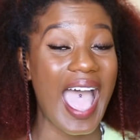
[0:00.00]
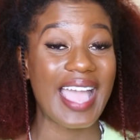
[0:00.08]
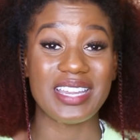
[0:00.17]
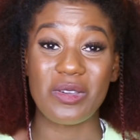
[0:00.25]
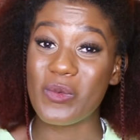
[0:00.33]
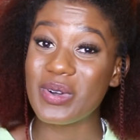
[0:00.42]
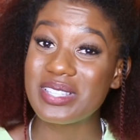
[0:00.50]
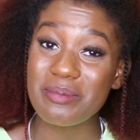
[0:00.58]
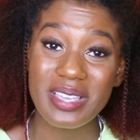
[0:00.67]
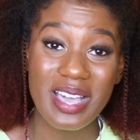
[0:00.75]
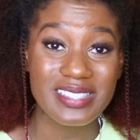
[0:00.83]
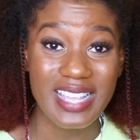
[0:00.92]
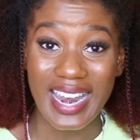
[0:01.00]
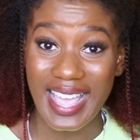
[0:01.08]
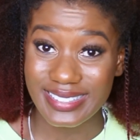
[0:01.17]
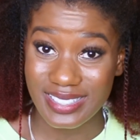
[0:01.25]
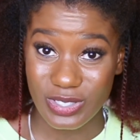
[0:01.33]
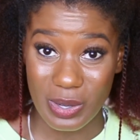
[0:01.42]
and it wasn't because I
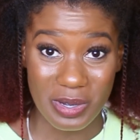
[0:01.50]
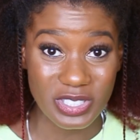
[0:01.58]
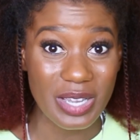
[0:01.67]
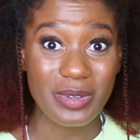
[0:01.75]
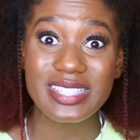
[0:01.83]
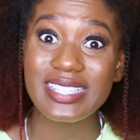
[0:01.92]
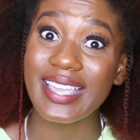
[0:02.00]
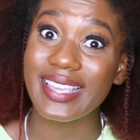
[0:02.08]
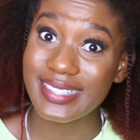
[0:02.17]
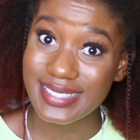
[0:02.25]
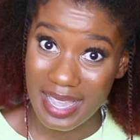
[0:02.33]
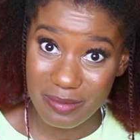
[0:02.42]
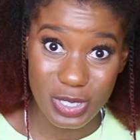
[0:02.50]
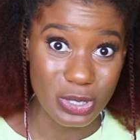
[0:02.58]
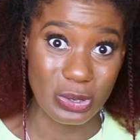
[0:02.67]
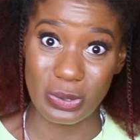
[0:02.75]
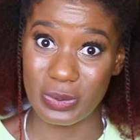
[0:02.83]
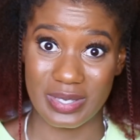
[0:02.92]
liked it so much, I was taking time to
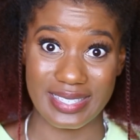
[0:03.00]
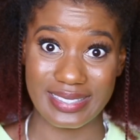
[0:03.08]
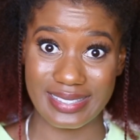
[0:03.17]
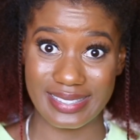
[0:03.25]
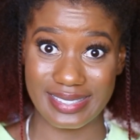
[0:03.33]
use it.